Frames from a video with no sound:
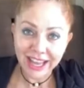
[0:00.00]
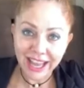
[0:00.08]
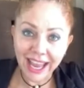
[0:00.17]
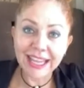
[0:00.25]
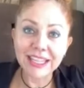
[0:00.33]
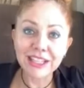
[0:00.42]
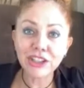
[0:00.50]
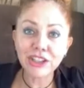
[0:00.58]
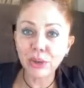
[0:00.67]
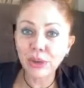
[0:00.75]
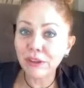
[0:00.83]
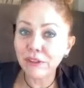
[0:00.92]
And,
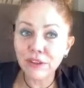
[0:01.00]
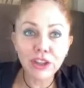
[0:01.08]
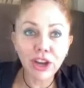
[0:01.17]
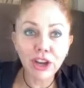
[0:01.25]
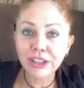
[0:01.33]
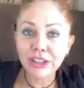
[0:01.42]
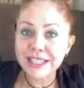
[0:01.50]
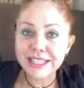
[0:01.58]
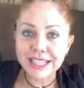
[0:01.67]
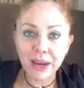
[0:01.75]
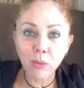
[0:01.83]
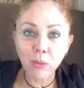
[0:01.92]
if you don't
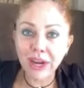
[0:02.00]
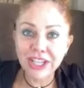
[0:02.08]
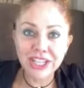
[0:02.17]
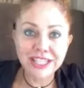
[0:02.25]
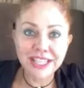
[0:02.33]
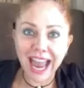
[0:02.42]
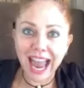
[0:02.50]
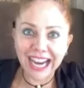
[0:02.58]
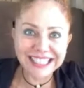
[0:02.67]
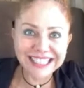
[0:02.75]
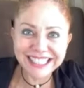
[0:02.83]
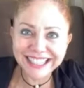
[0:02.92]
understand why she's
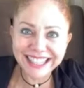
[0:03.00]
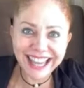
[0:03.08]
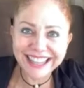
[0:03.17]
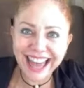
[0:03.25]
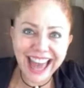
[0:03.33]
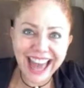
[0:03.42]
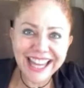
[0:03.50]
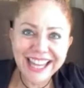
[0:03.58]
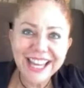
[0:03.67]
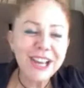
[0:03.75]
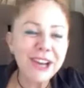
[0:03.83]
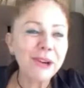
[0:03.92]
acting like that,
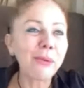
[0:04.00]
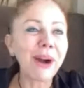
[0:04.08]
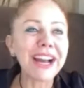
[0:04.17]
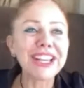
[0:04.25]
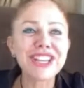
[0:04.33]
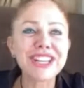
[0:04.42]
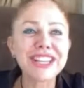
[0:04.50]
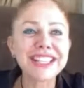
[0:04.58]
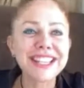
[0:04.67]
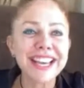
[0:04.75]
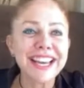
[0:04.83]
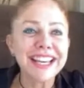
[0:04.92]
why
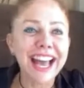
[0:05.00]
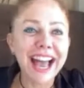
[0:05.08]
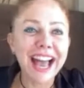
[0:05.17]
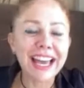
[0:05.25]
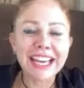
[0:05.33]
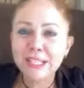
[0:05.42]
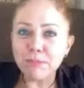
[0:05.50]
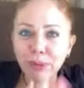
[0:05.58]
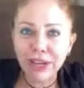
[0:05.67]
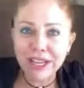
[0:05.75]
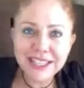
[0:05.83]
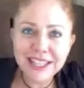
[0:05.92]
she's
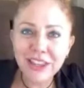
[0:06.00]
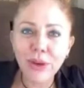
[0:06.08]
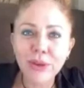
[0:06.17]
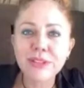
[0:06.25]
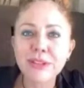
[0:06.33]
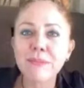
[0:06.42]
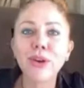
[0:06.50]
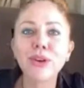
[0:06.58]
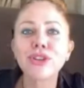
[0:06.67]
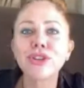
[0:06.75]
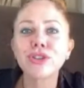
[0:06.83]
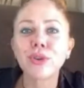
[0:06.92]
expressing those
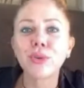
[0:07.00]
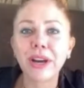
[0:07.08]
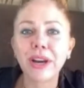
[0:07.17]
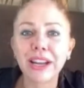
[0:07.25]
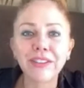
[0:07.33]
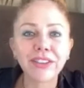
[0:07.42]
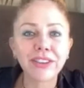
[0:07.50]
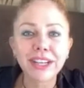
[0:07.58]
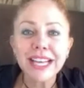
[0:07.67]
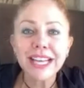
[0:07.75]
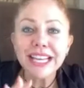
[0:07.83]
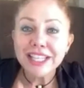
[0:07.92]
emotions or whatever,
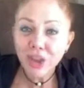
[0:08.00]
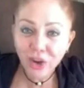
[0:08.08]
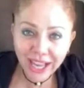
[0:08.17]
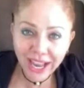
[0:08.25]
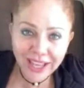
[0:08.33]
it's okay.